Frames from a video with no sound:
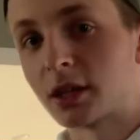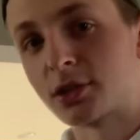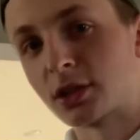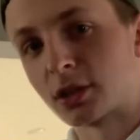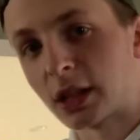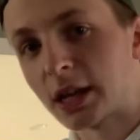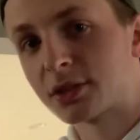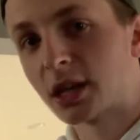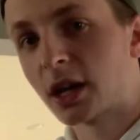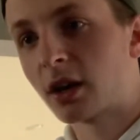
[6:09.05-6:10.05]
It's just less
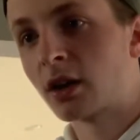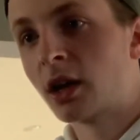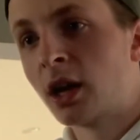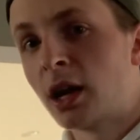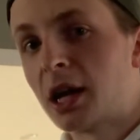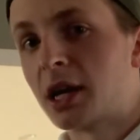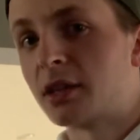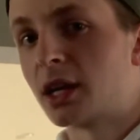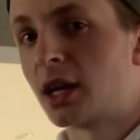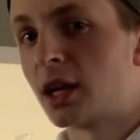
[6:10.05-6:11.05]
air, and
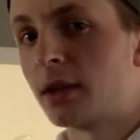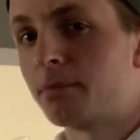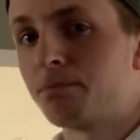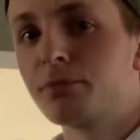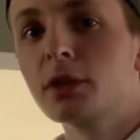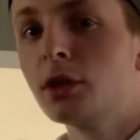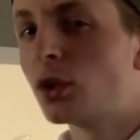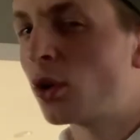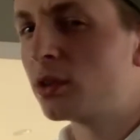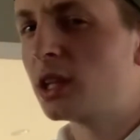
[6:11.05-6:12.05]
then you
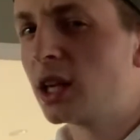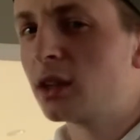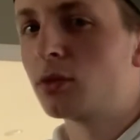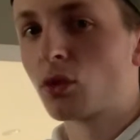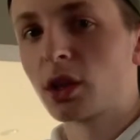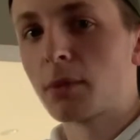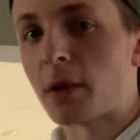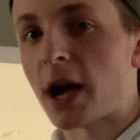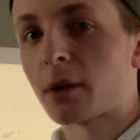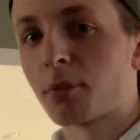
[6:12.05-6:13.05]
don't need really
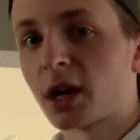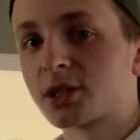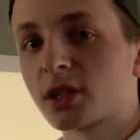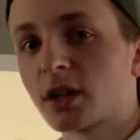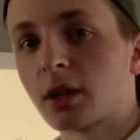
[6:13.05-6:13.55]
back pressure.